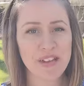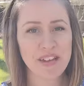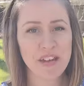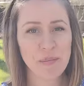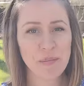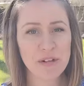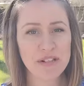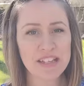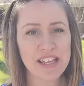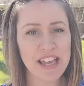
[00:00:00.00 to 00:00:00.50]

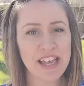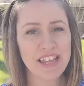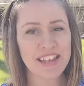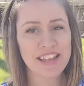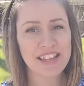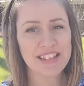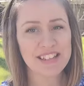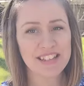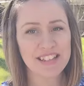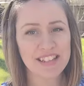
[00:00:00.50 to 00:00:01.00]
Number 10
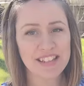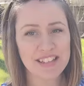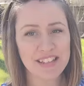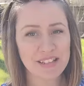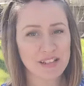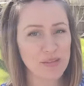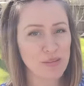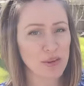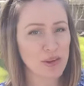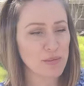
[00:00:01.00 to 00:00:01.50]
is this
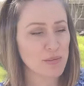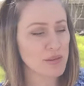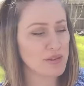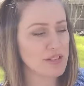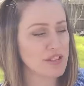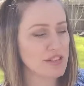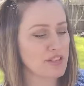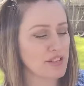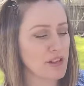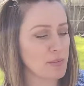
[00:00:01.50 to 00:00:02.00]
adorable
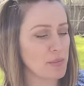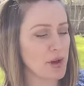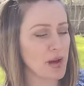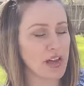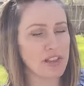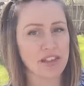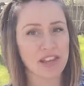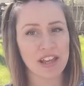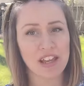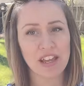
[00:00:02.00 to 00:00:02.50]
little
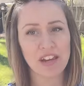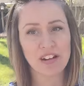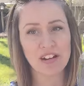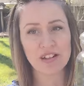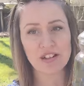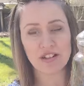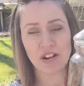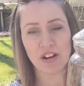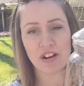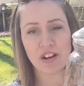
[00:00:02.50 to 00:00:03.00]
apothecary
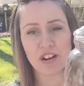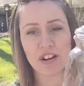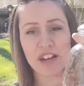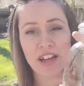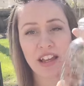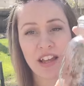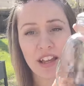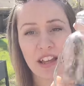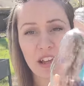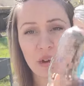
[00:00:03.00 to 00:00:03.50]
jar.
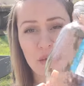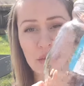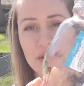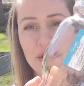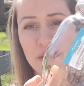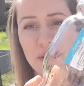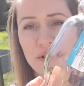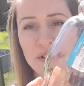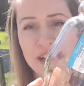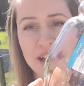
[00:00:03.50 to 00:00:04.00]
It was
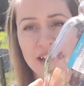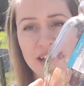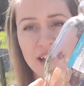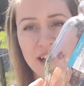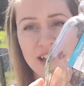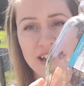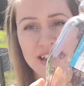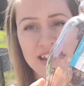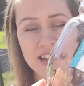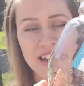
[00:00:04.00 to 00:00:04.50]
only
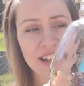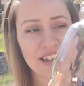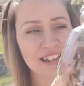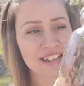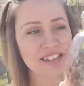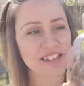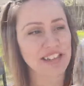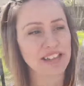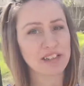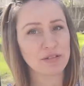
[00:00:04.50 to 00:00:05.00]
99
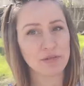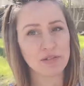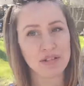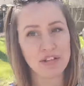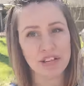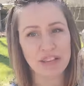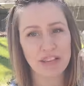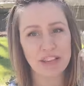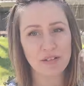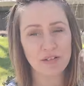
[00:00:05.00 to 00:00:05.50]
cents, which I
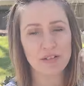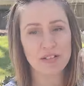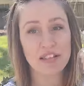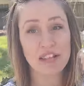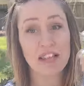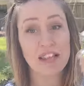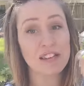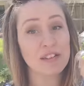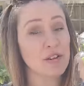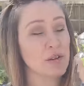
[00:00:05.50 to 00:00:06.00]
think was
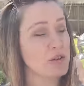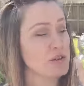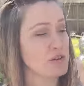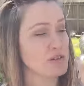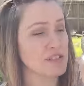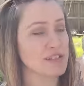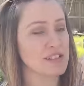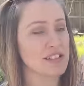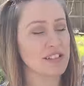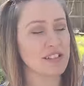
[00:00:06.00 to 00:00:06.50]
a total
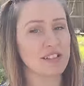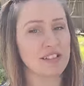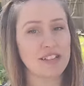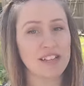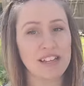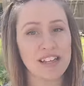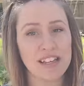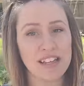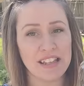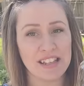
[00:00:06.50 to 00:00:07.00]
steal.
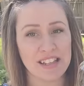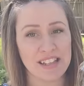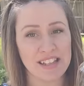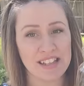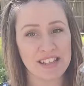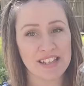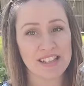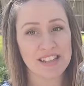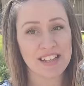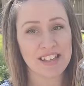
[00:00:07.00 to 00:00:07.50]
This
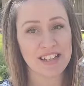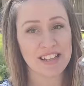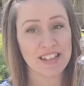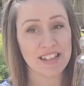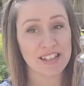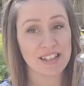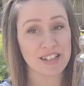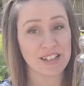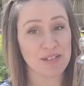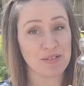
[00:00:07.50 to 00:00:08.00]
is gonna
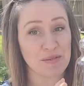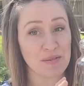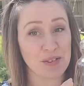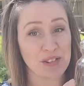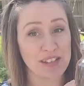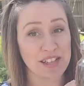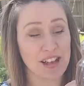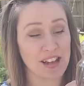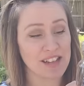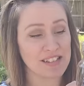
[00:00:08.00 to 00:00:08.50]
look
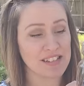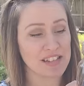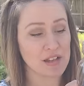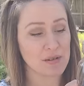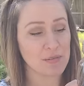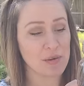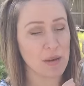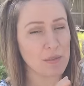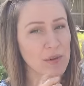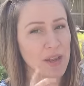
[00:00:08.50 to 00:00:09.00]
really awesome.
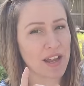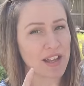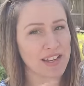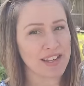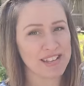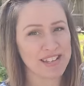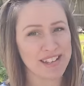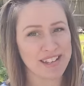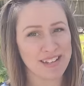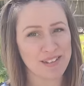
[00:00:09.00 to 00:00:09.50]
I'm not gonna
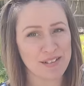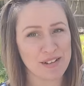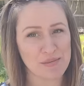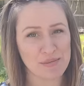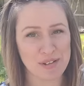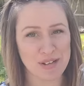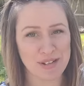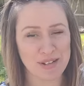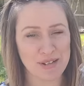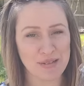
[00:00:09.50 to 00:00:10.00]
tell you what I'm
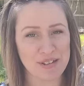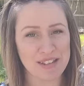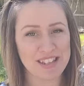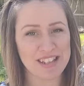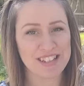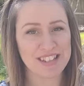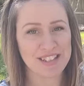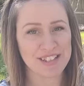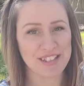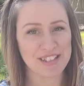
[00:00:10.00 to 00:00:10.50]
gonna do with
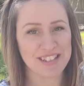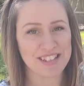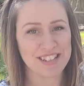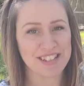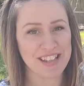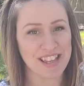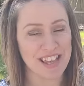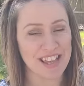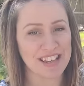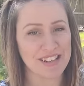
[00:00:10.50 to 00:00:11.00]
this just
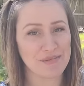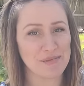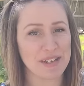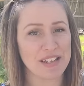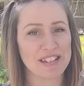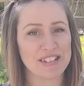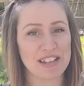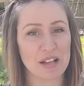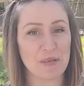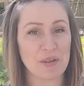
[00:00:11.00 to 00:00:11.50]
yet
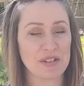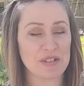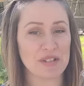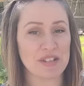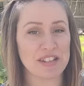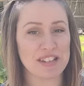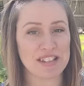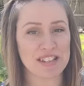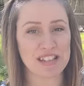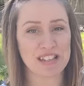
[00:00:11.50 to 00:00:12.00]
because I want you to
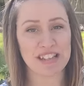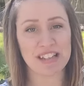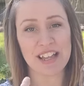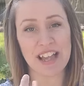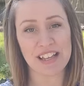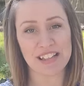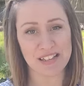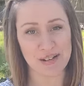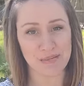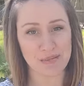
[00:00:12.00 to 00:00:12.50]
see it
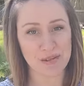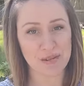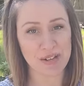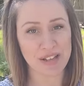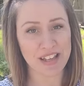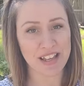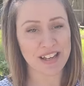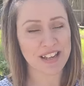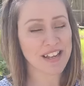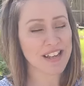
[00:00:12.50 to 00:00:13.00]
as I'm doing
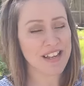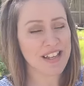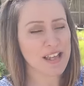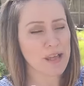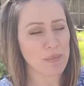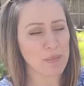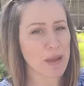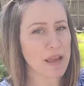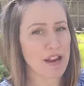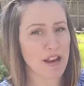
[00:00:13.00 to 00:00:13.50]
it. it
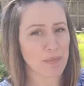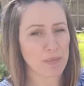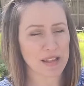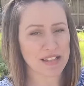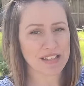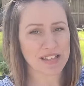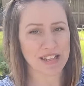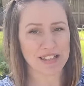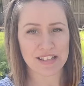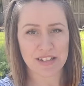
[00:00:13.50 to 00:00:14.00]
may not make
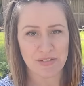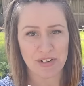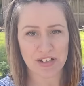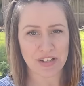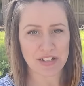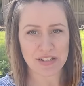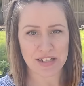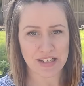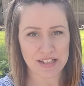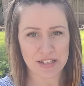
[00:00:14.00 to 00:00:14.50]
sense if I
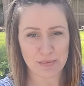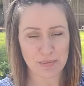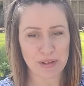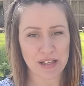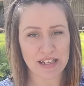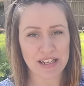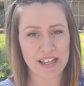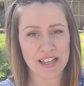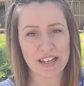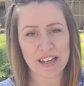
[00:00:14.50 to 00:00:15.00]
just
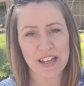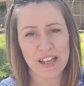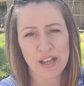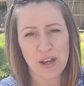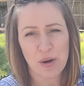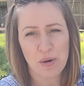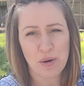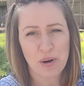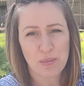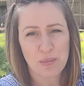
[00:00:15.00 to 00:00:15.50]
explain it,
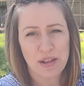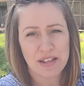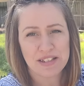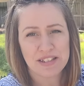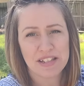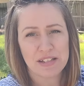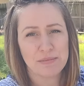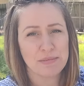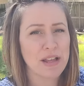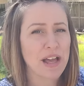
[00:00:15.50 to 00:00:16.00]
or it may
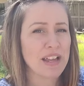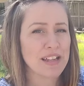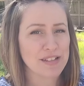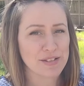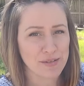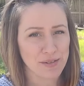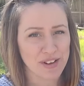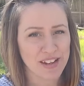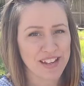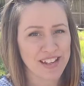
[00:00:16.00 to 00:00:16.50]
seem not as
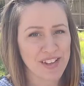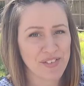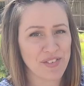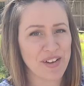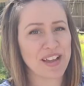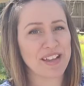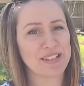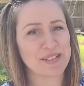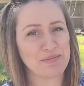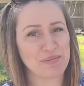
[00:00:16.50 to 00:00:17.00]
great if I
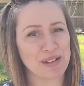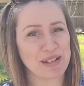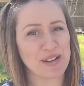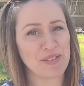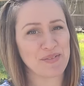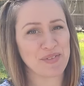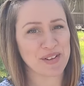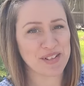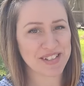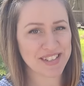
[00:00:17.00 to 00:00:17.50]
explain it
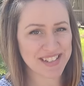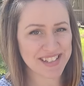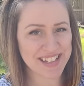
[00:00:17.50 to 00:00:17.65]
first,